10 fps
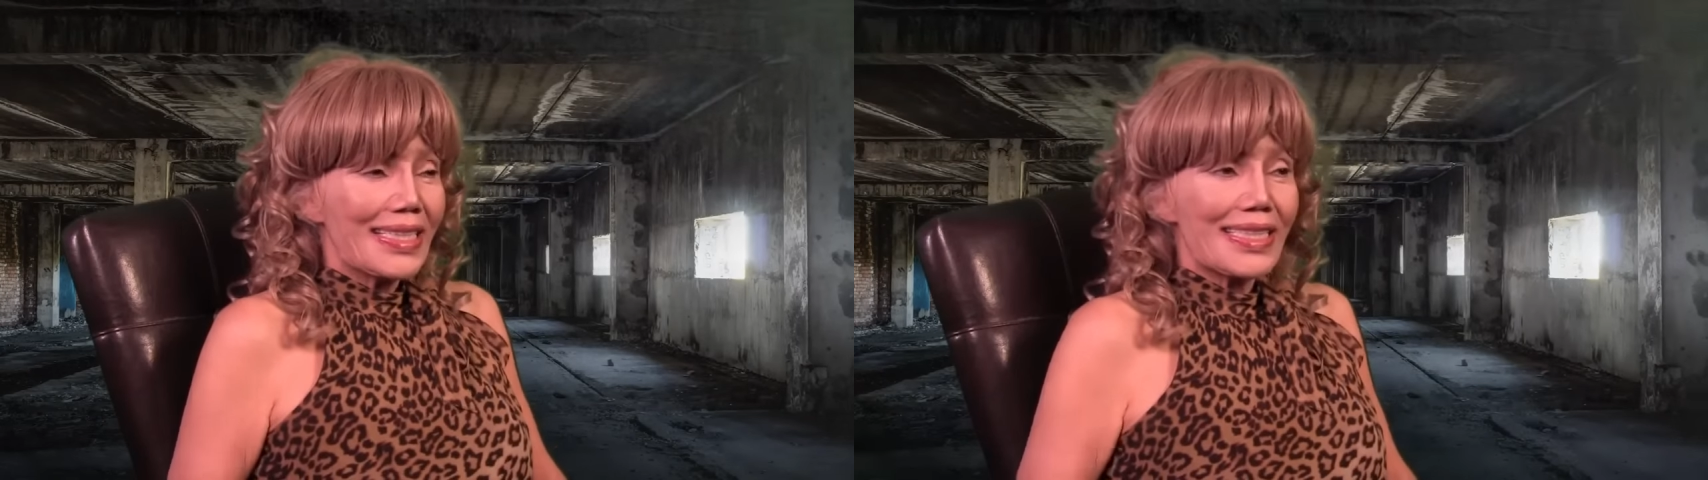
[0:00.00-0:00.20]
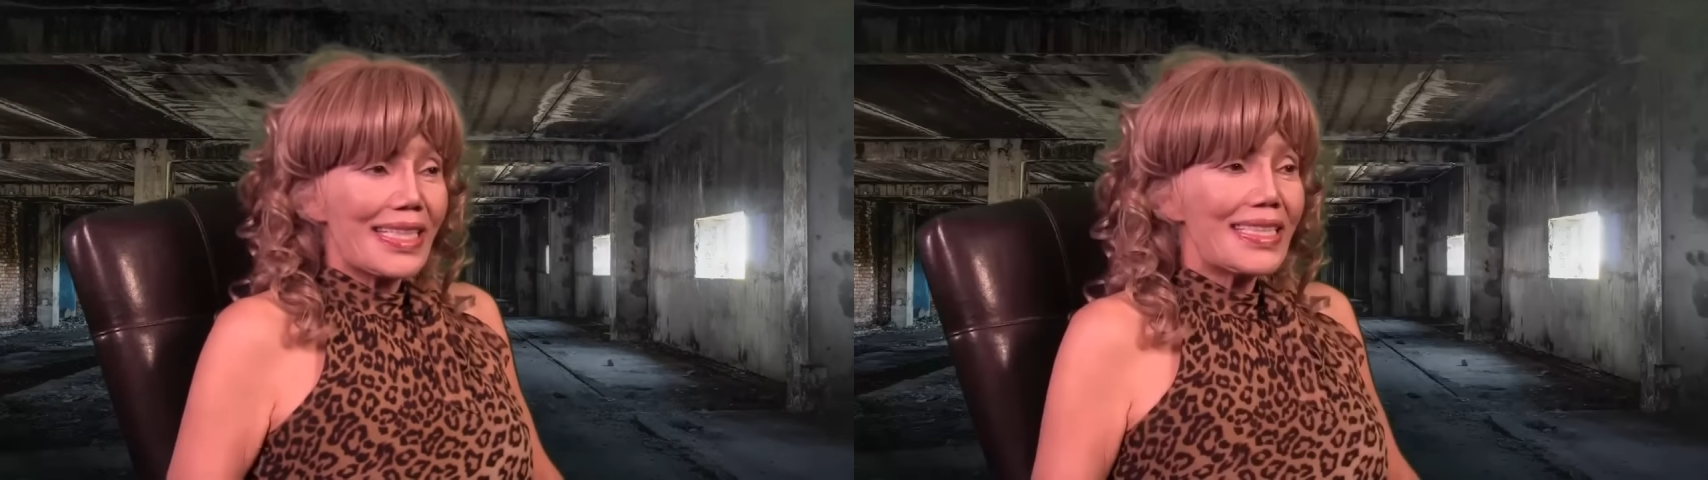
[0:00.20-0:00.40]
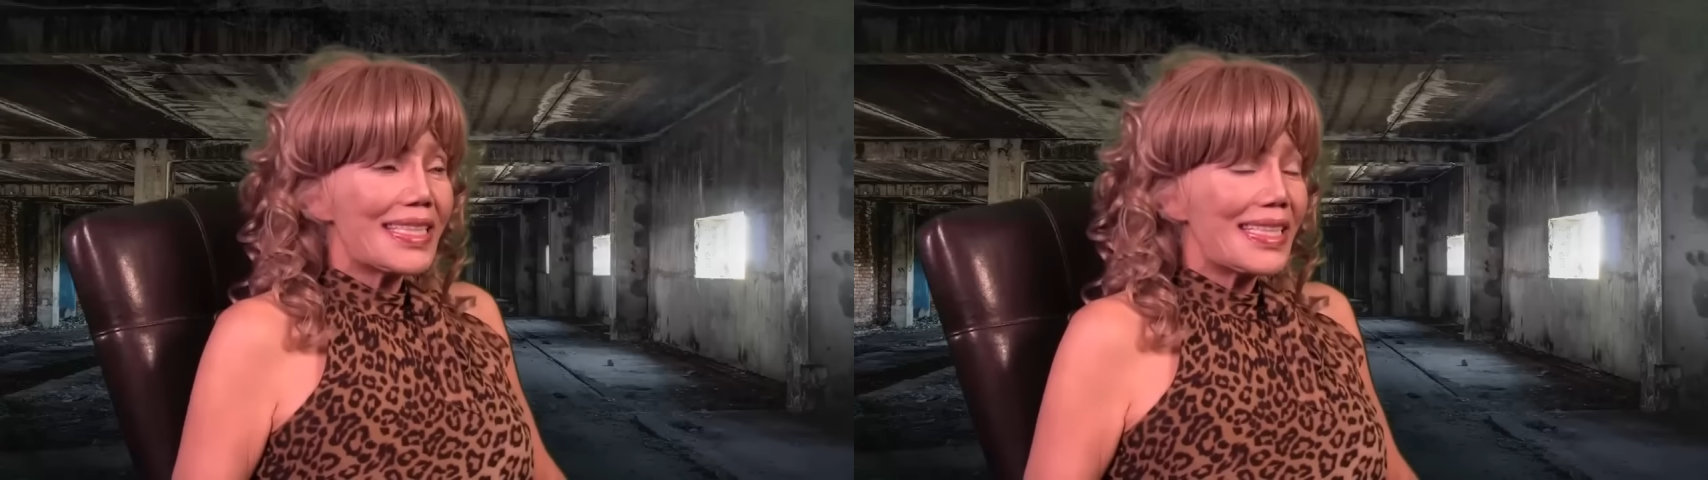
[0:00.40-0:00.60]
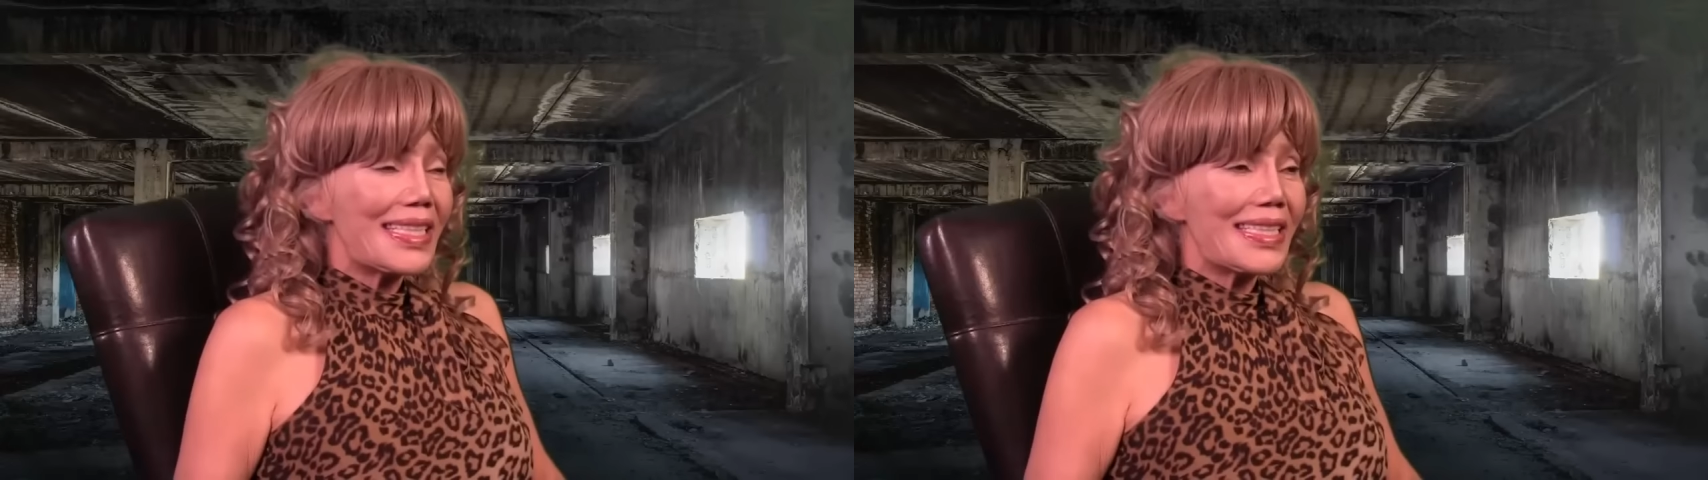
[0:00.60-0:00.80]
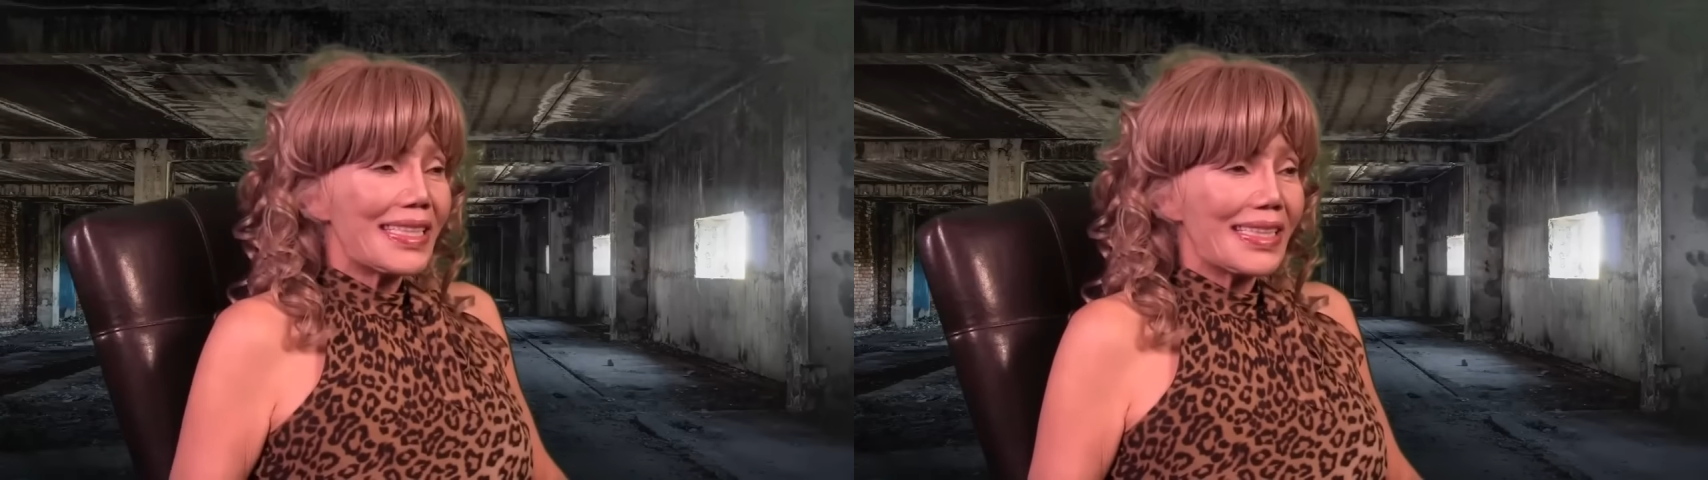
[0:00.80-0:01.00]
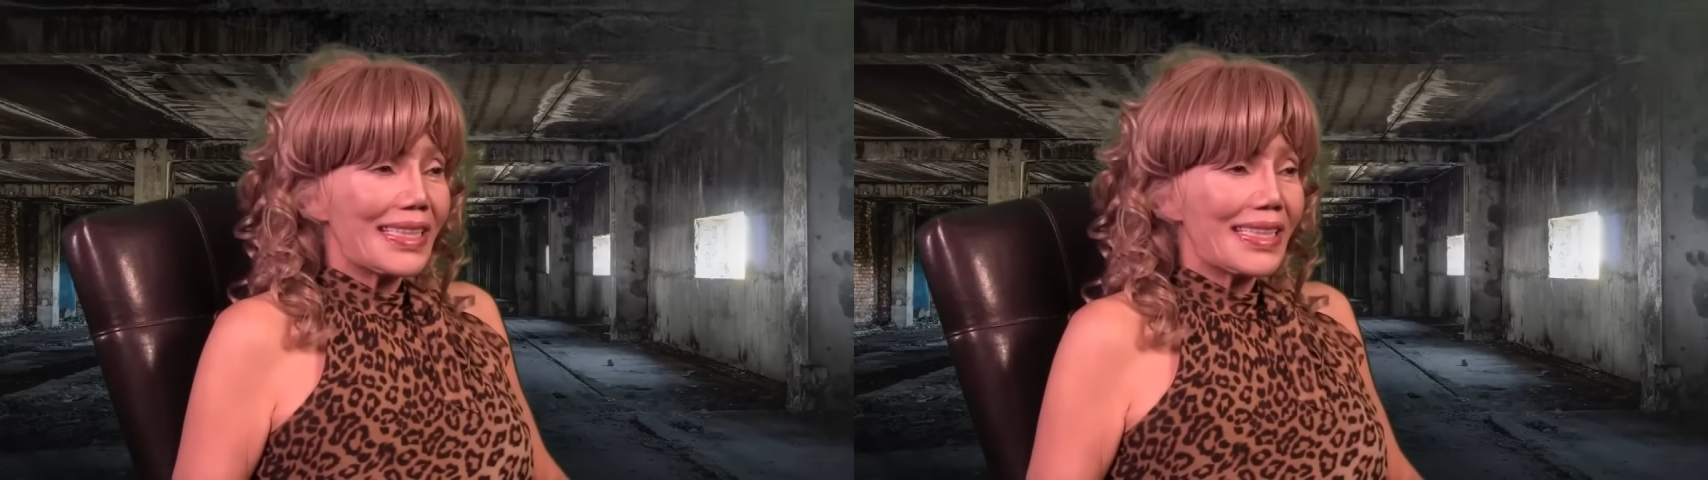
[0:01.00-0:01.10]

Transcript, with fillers: Stacy